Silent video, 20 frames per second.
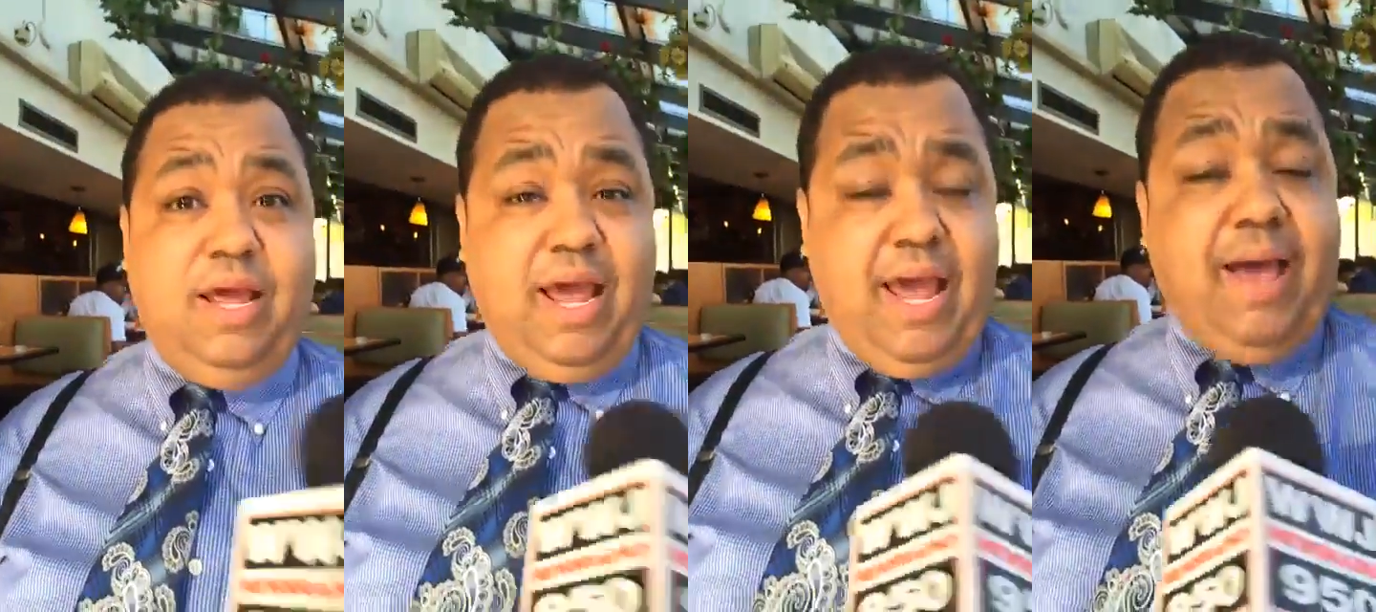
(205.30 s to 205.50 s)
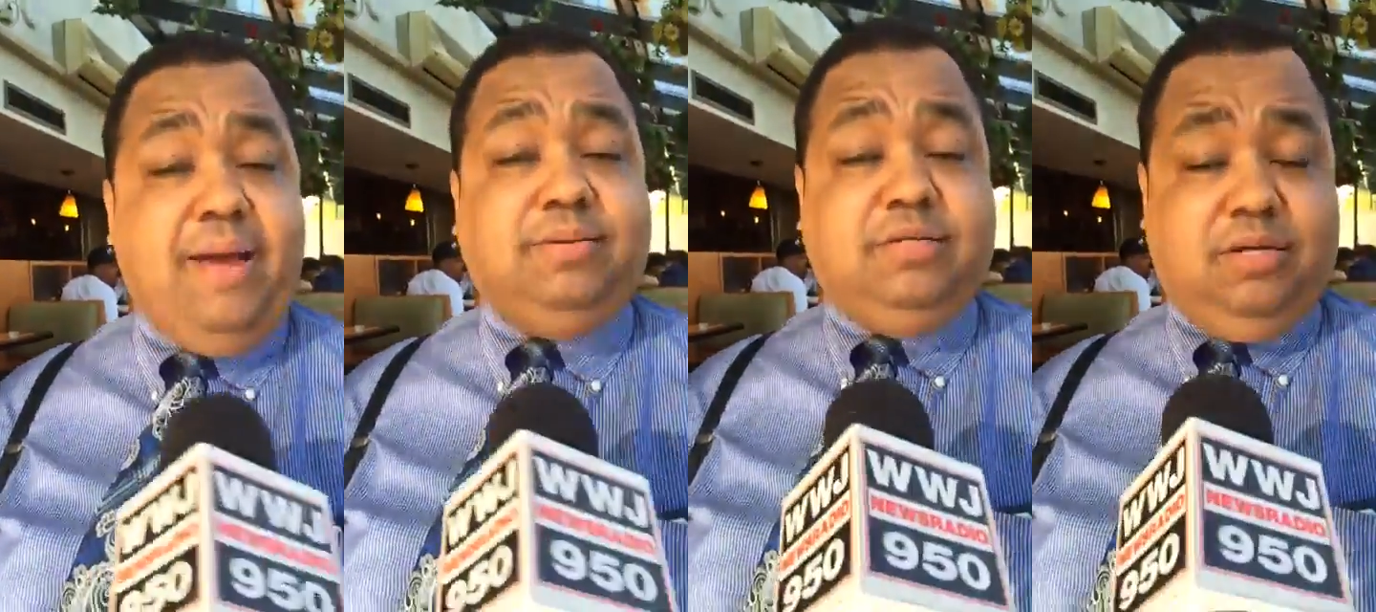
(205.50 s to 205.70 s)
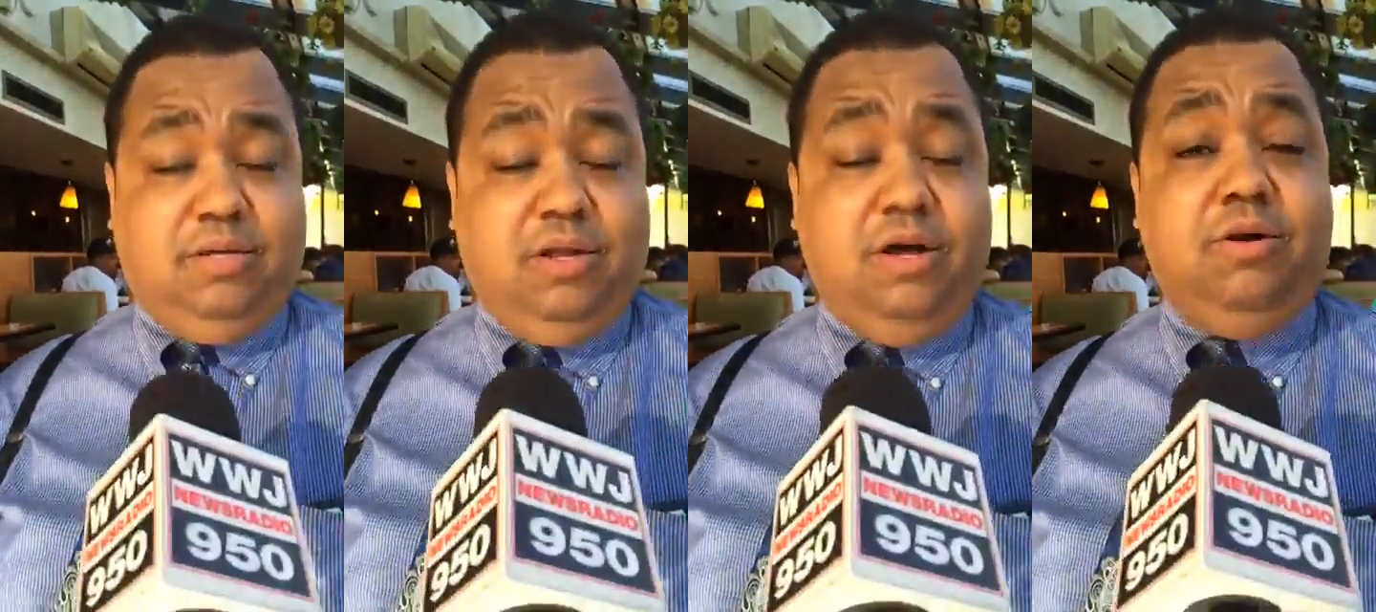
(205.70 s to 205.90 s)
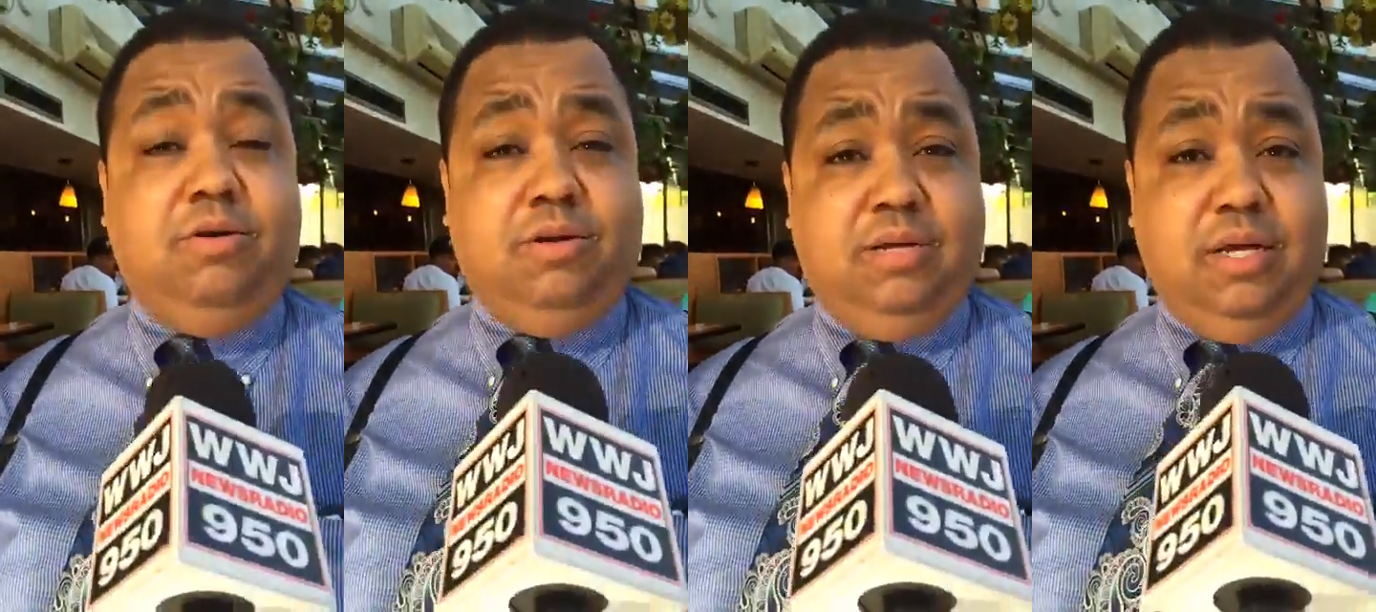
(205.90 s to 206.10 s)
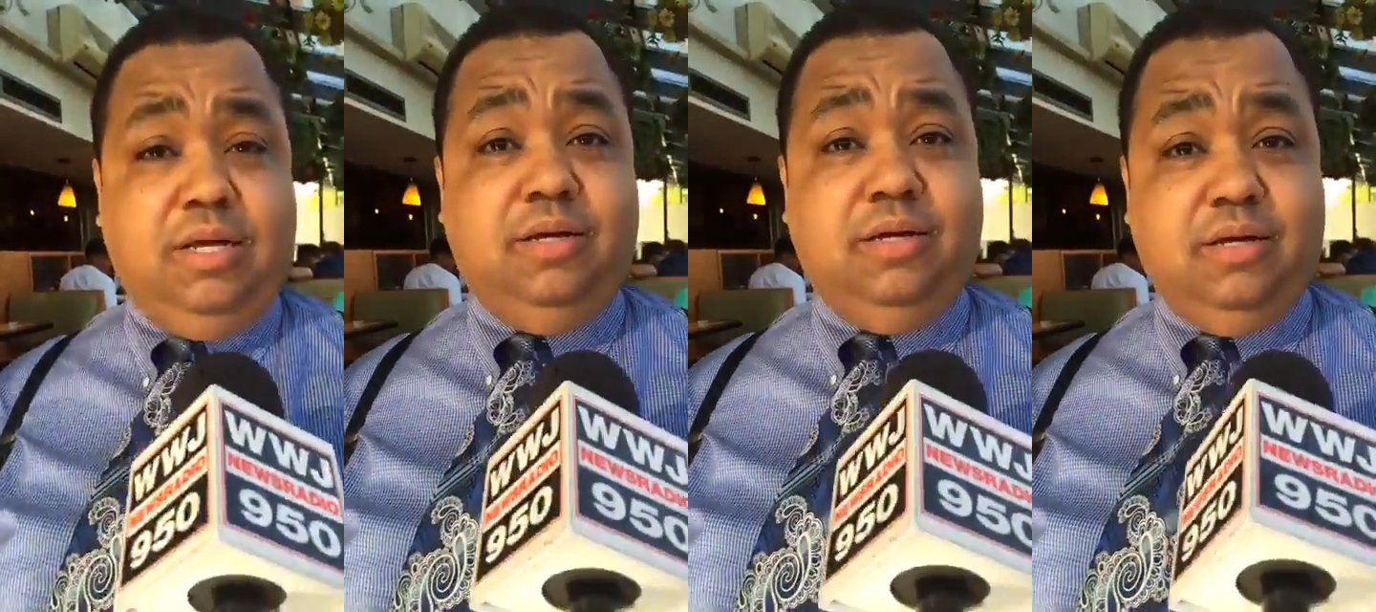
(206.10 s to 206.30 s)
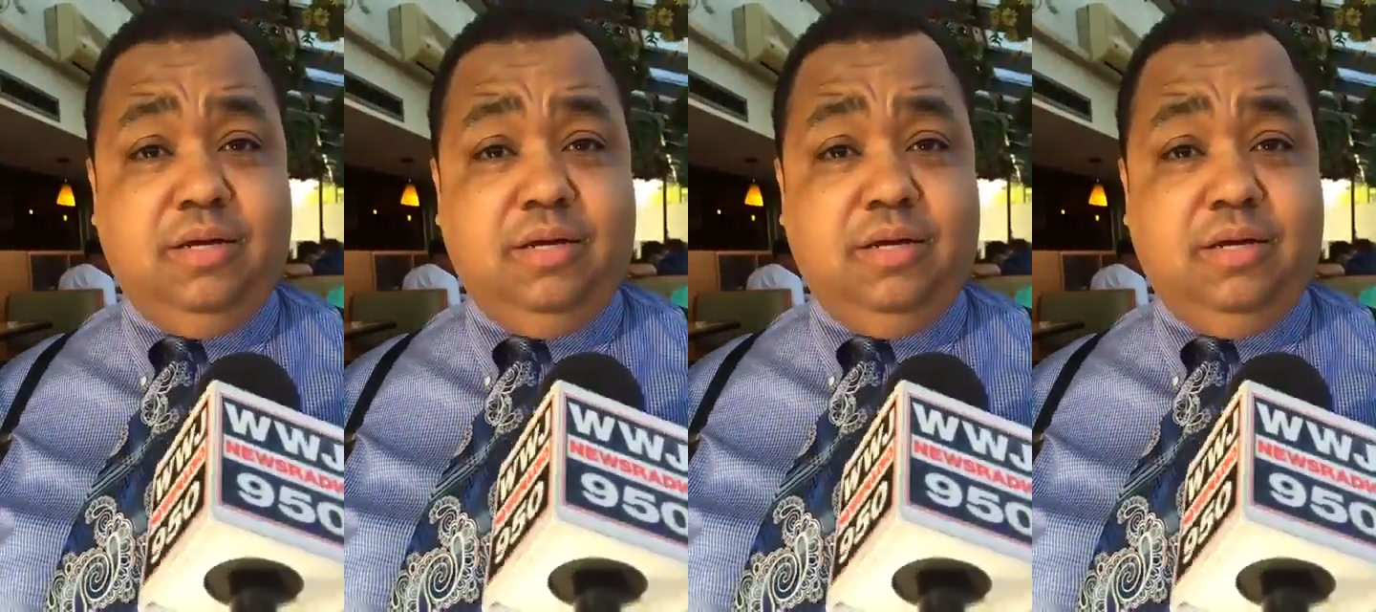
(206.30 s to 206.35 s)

Absolutely.